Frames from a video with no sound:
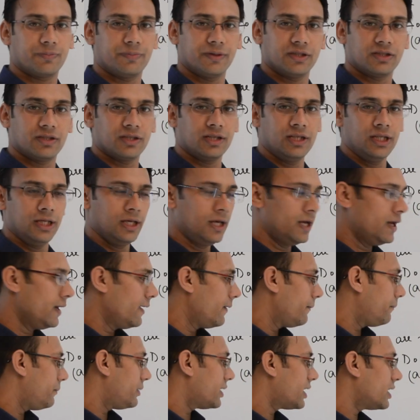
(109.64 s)
P
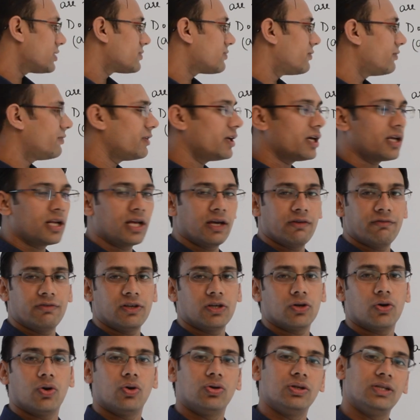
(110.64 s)
three, because we are
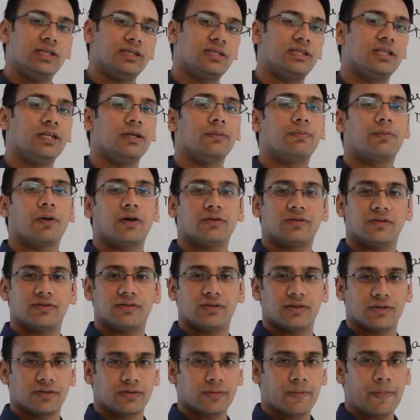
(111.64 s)
having only three
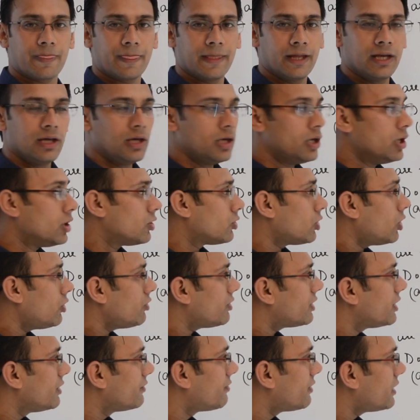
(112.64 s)
processes.
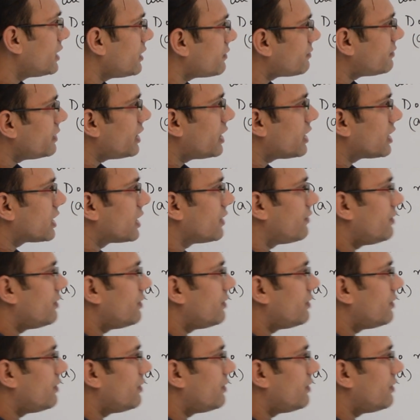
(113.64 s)
Now even if they are